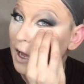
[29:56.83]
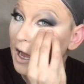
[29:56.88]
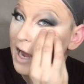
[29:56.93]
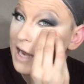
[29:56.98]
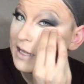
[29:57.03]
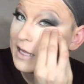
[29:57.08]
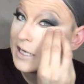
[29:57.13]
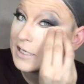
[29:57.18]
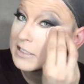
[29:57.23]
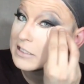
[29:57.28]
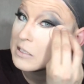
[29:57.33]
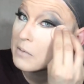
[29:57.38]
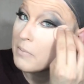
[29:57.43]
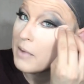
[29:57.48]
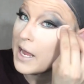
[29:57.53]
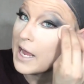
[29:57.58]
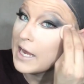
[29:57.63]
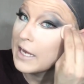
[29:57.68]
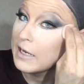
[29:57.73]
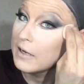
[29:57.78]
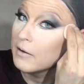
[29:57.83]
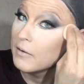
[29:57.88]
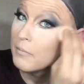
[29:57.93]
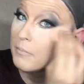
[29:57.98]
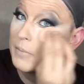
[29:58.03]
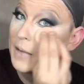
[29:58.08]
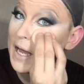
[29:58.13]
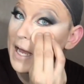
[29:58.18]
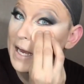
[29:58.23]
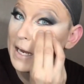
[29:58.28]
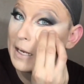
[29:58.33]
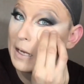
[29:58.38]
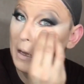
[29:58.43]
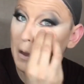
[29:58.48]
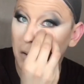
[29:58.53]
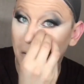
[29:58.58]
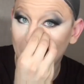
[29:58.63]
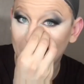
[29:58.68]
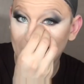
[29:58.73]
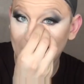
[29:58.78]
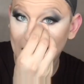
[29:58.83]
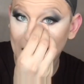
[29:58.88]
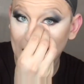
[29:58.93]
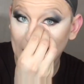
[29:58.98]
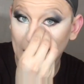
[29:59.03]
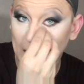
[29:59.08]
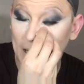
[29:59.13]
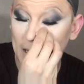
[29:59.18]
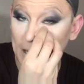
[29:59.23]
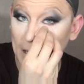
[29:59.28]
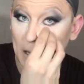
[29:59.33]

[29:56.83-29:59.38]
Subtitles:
I like to bake, bake, bake